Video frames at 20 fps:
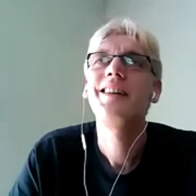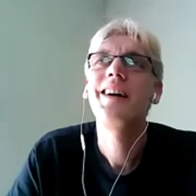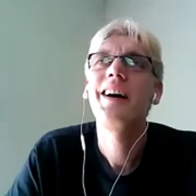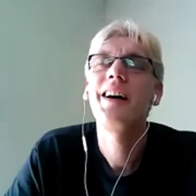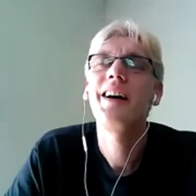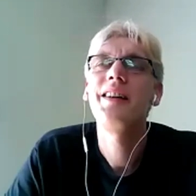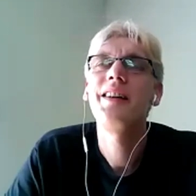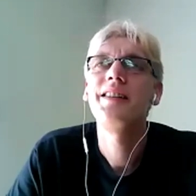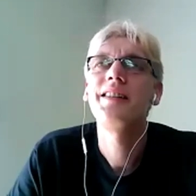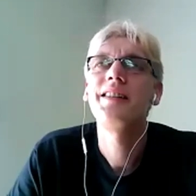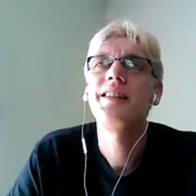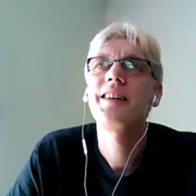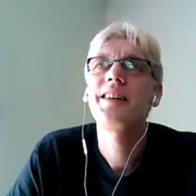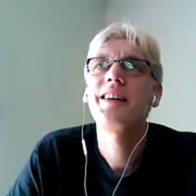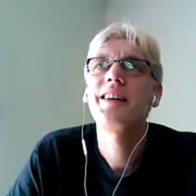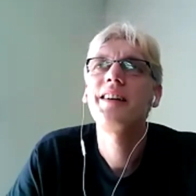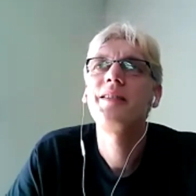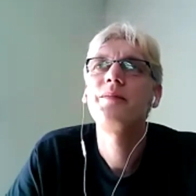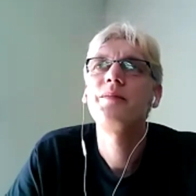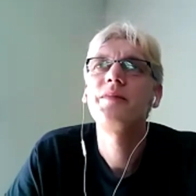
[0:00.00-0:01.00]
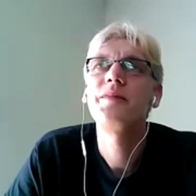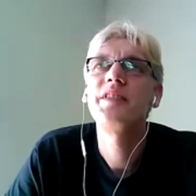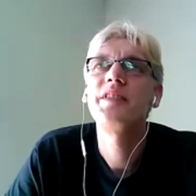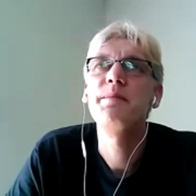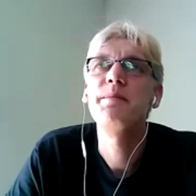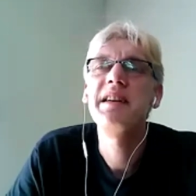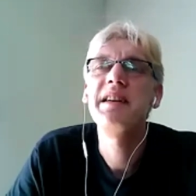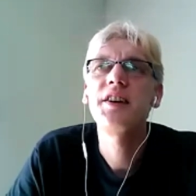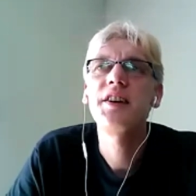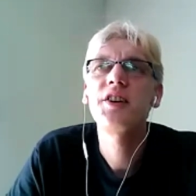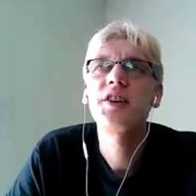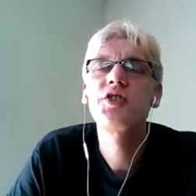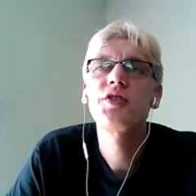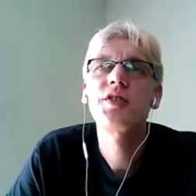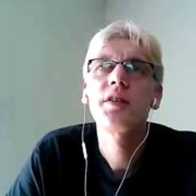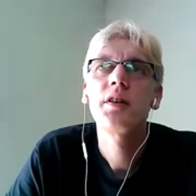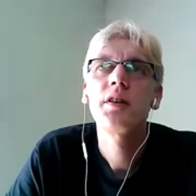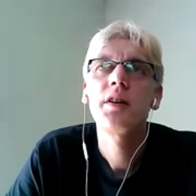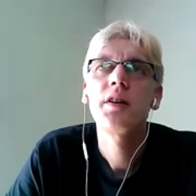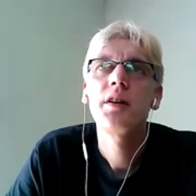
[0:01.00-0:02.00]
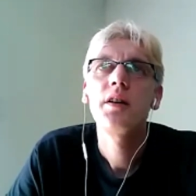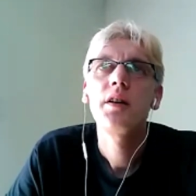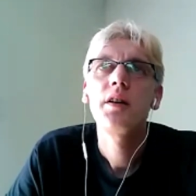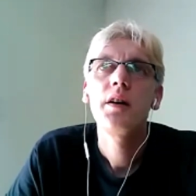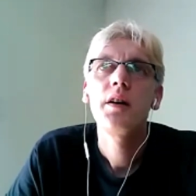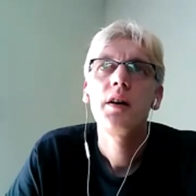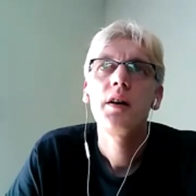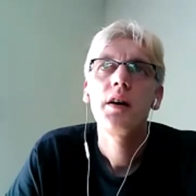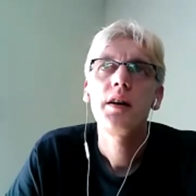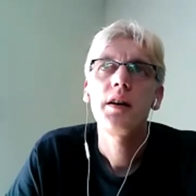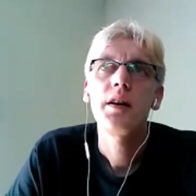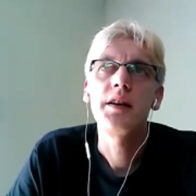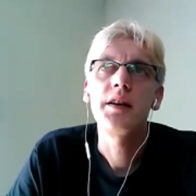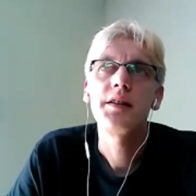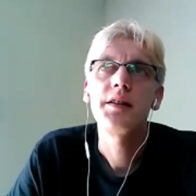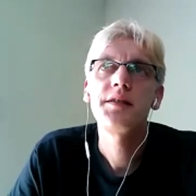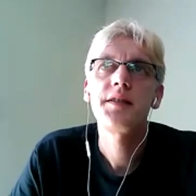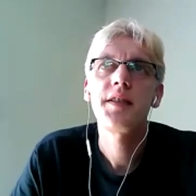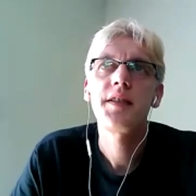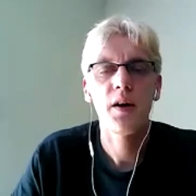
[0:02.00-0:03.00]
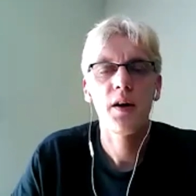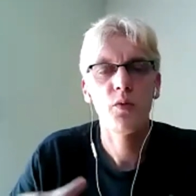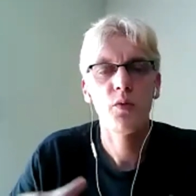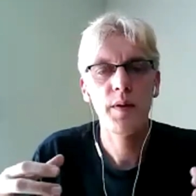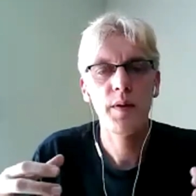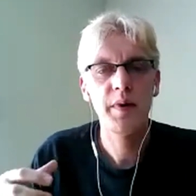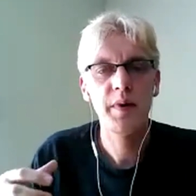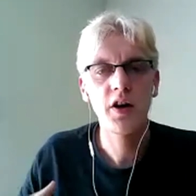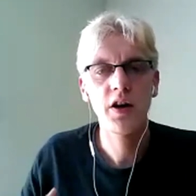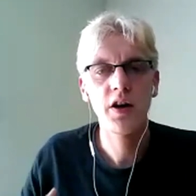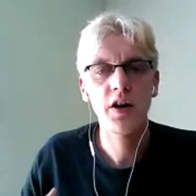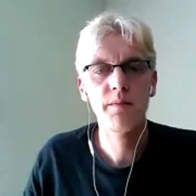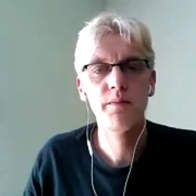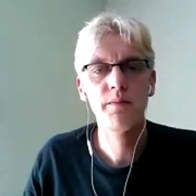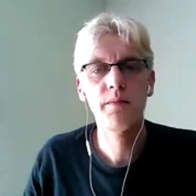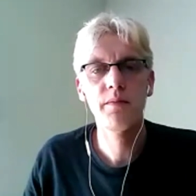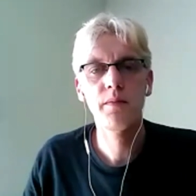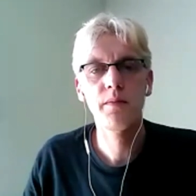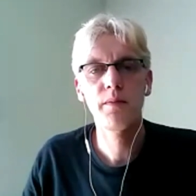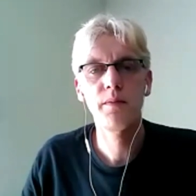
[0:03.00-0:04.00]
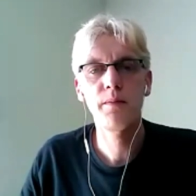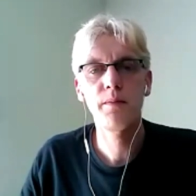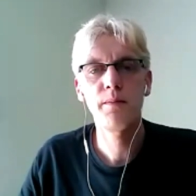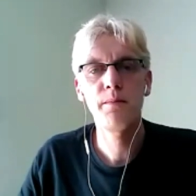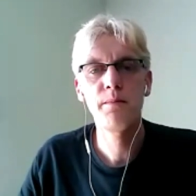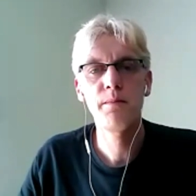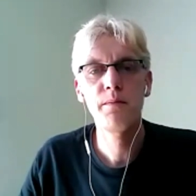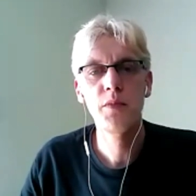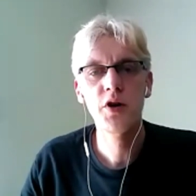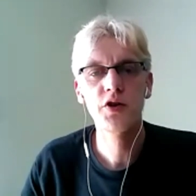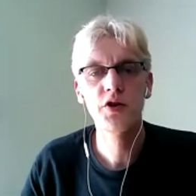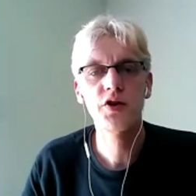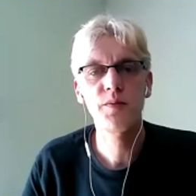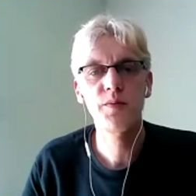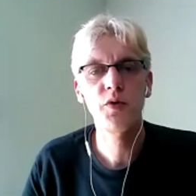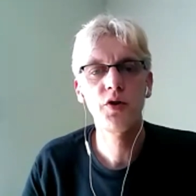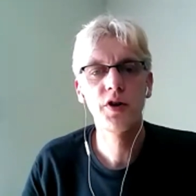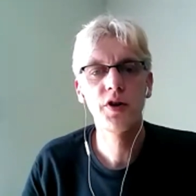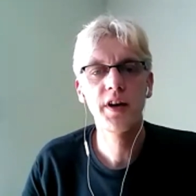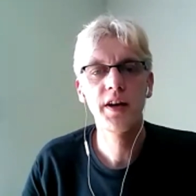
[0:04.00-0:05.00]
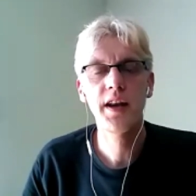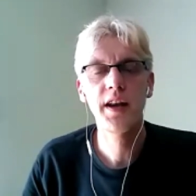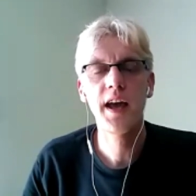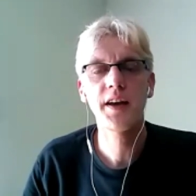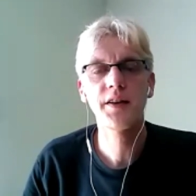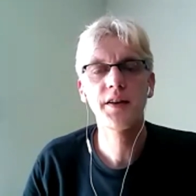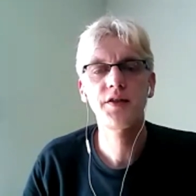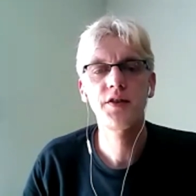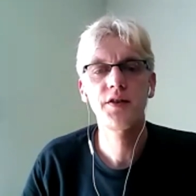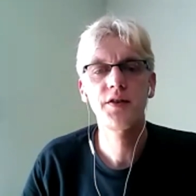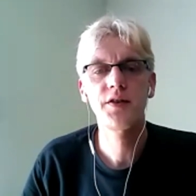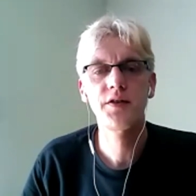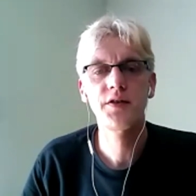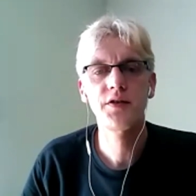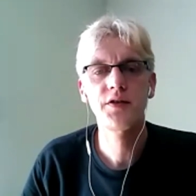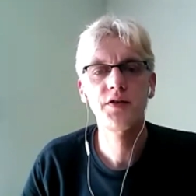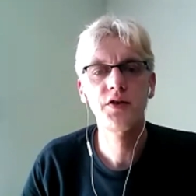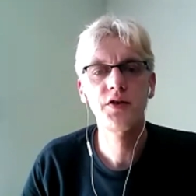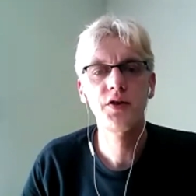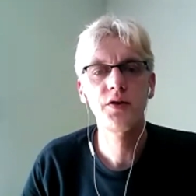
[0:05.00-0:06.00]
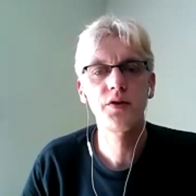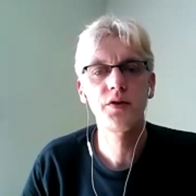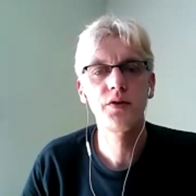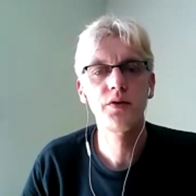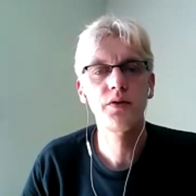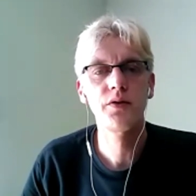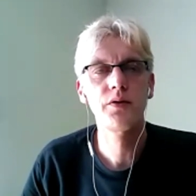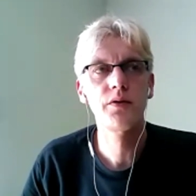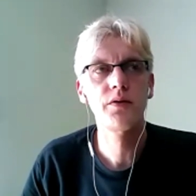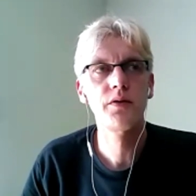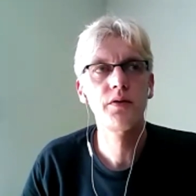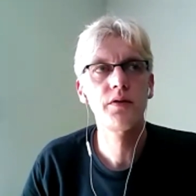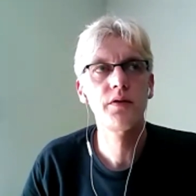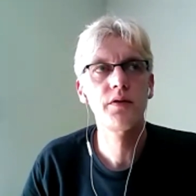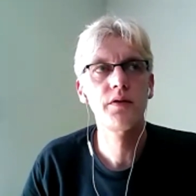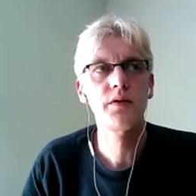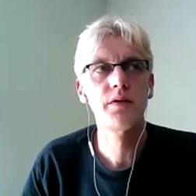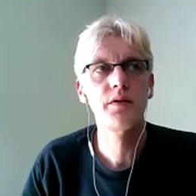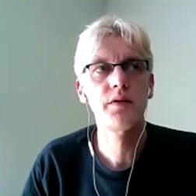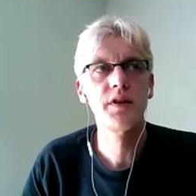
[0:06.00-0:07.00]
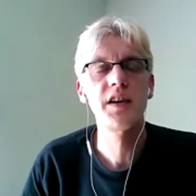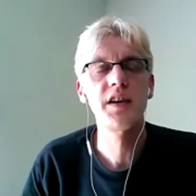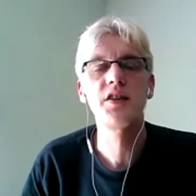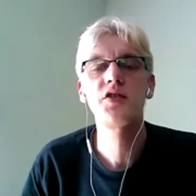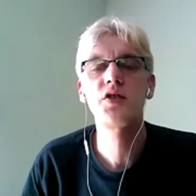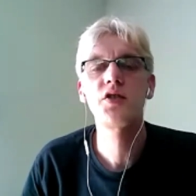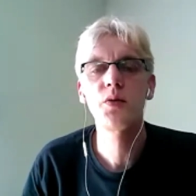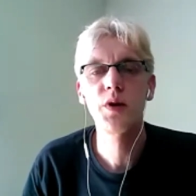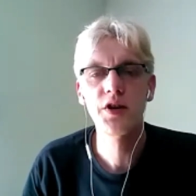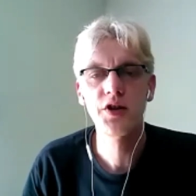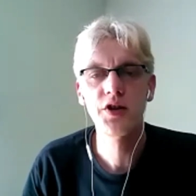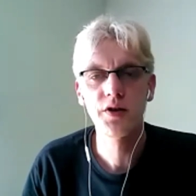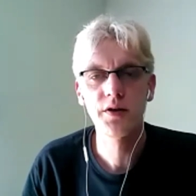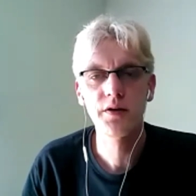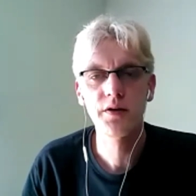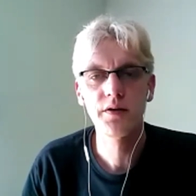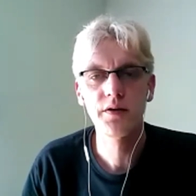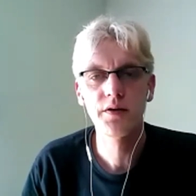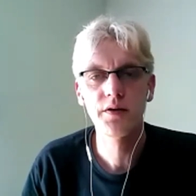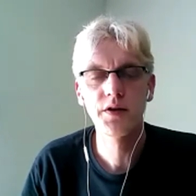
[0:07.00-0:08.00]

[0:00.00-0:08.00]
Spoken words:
and diminish, is that we become much more connected to the intuition.